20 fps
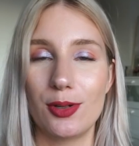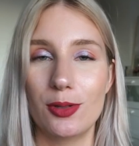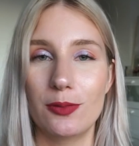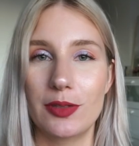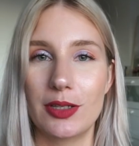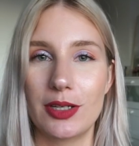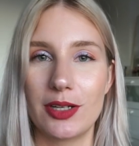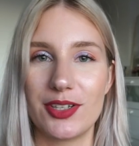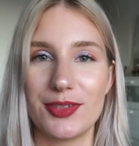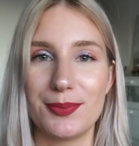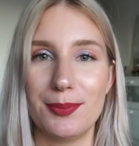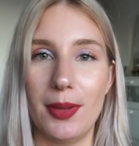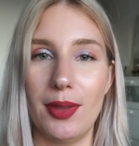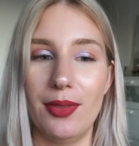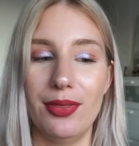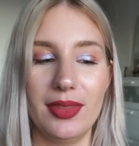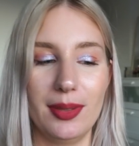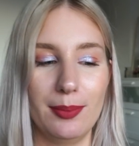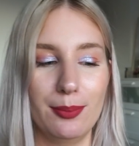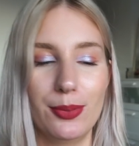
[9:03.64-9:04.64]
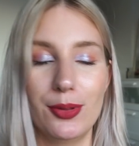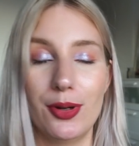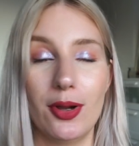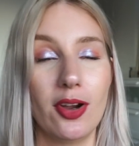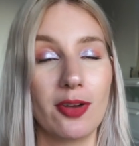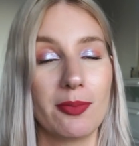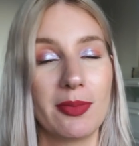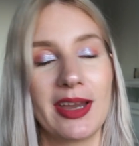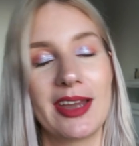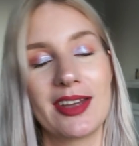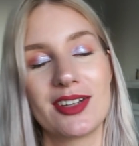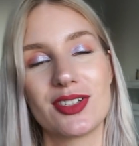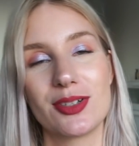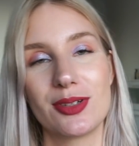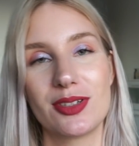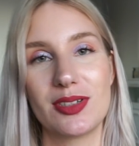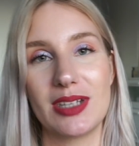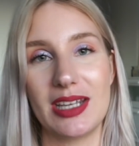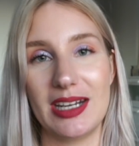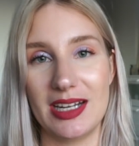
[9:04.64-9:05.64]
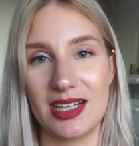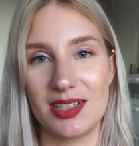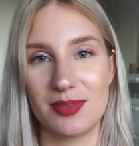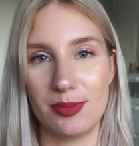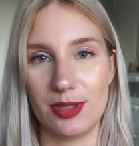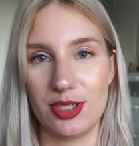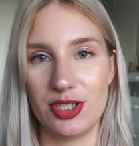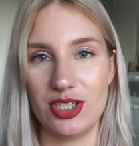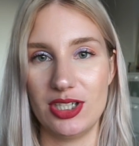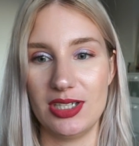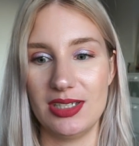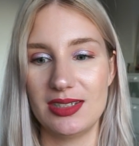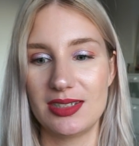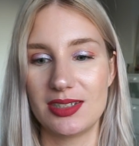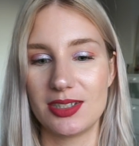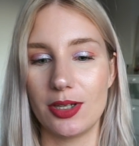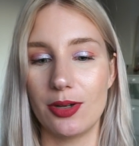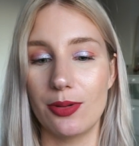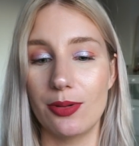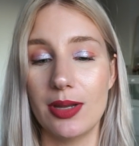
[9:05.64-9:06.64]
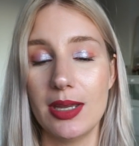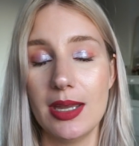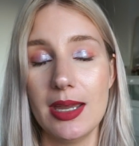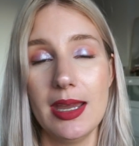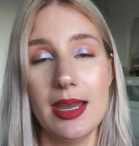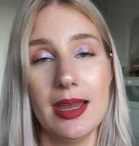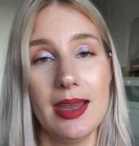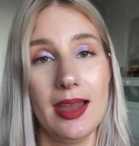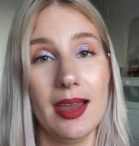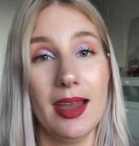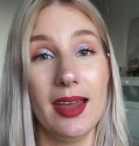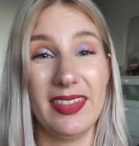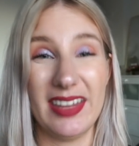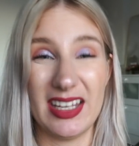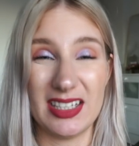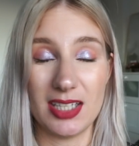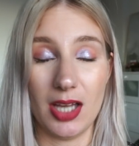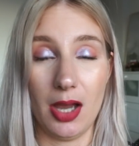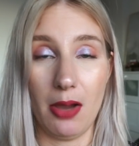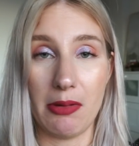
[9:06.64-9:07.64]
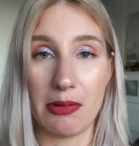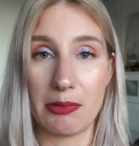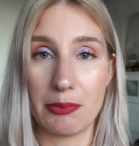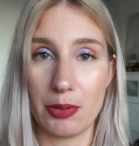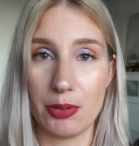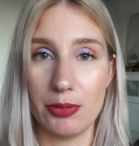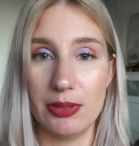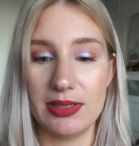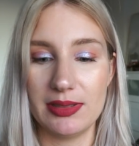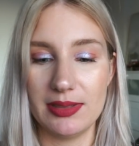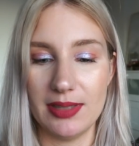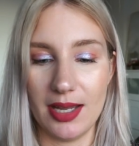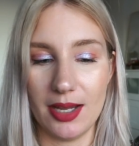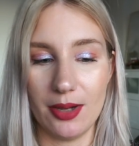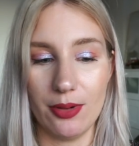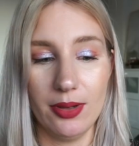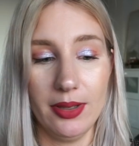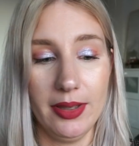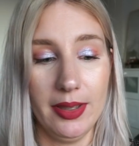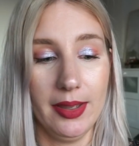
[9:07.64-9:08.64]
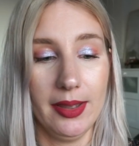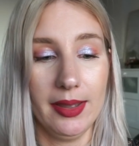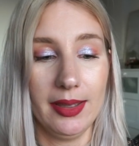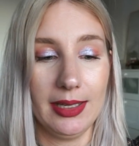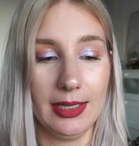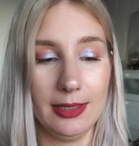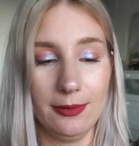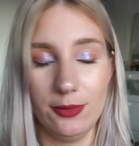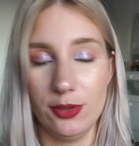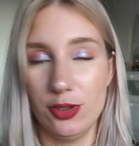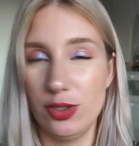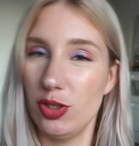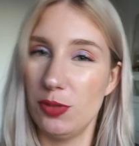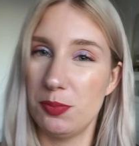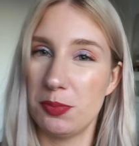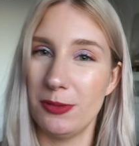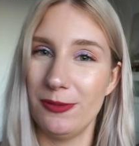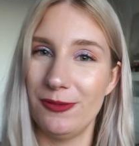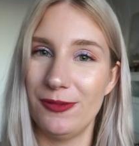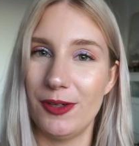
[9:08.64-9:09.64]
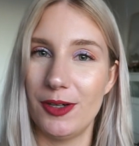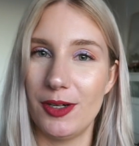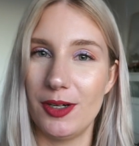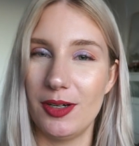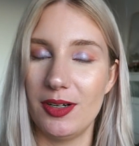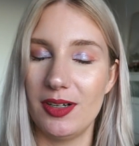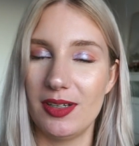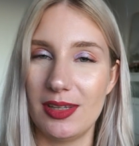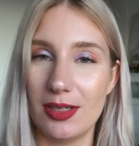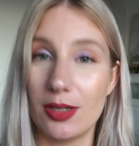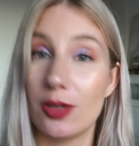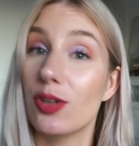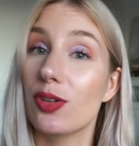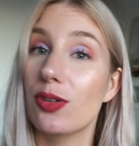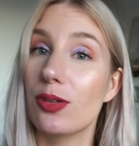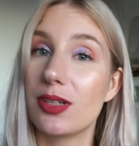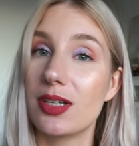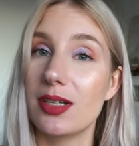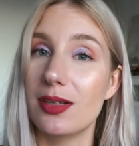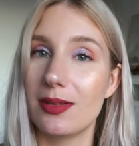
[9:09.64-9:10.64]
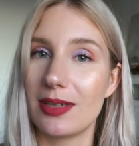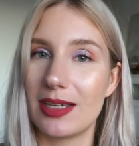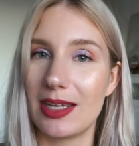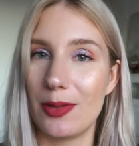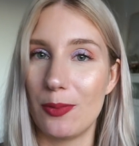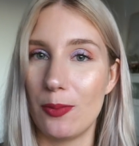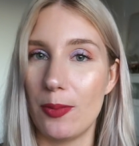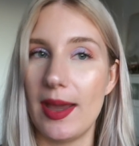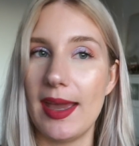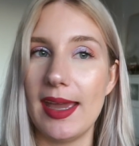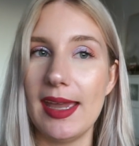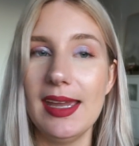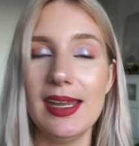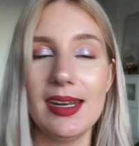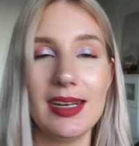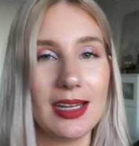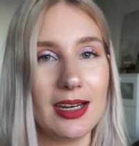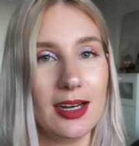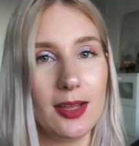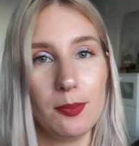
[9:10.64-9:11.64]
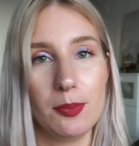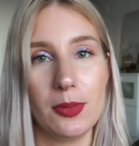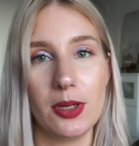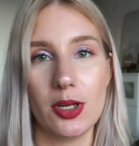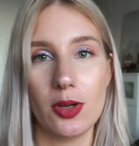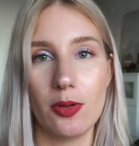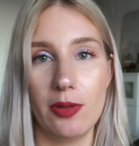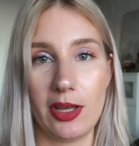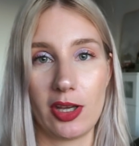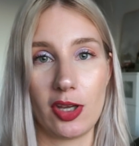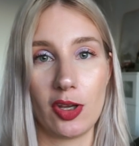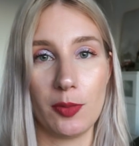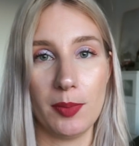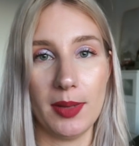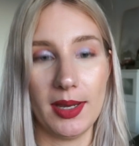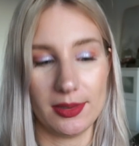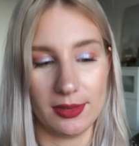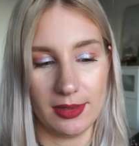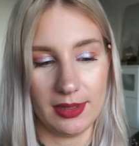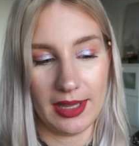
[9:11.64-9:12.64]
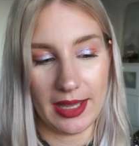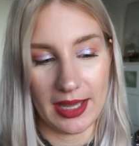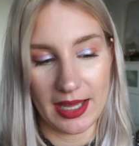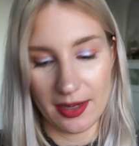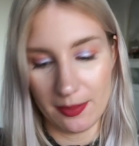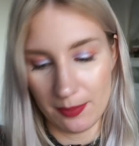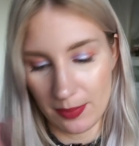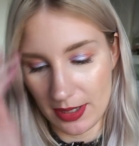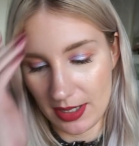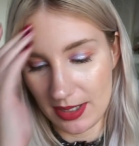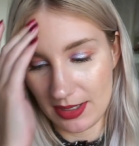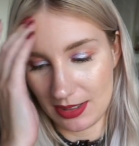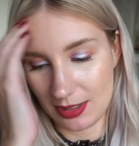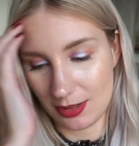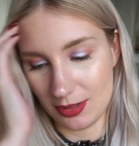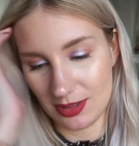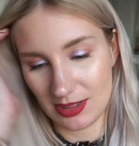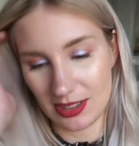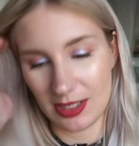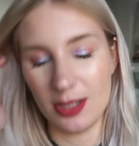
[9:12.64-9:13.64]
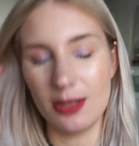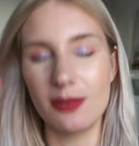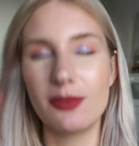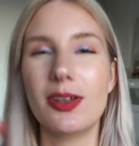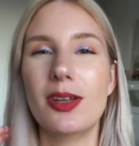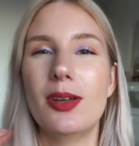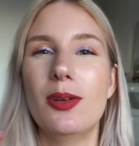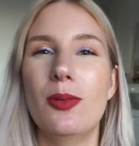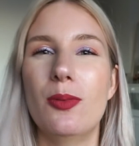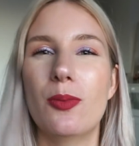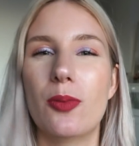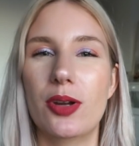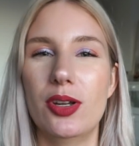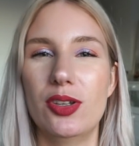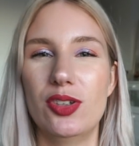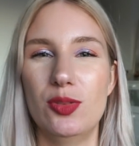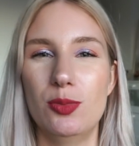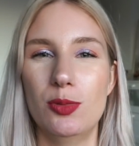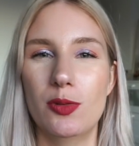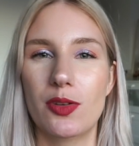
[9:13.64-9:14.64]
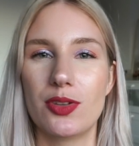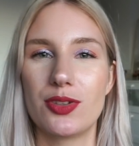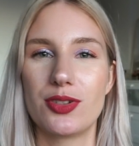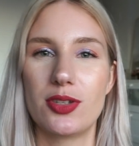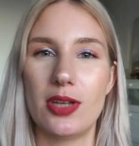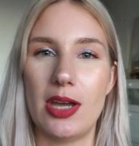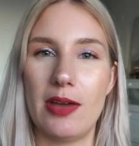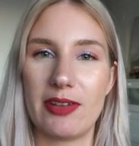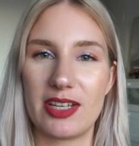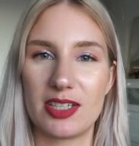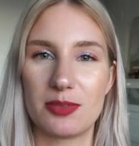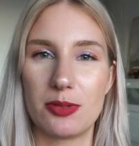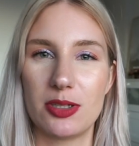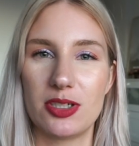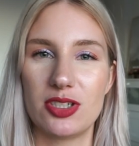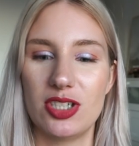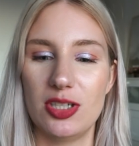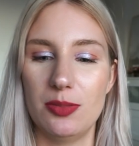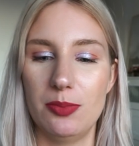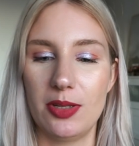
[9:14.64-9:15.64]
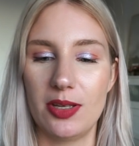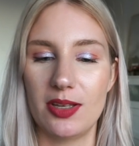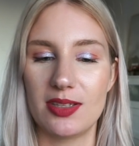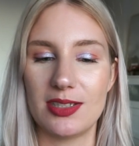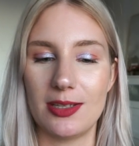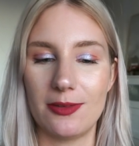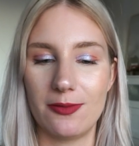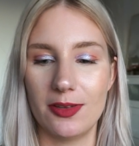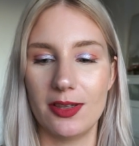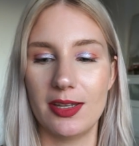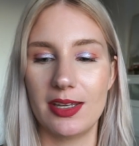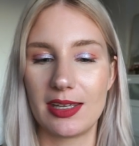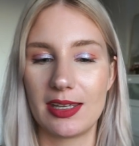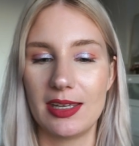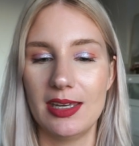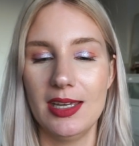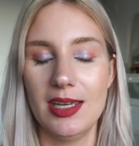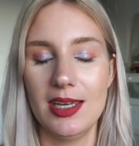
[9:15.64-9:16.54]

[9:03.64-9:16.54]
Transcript: over the last month and put all my eyeshadows in a spreadsheet, so that's how I roll it now. If you do prefer the old kind of way, then let me know and I can go back to that, but I just kind of wanted to move on to having a spreadsheet because I feel like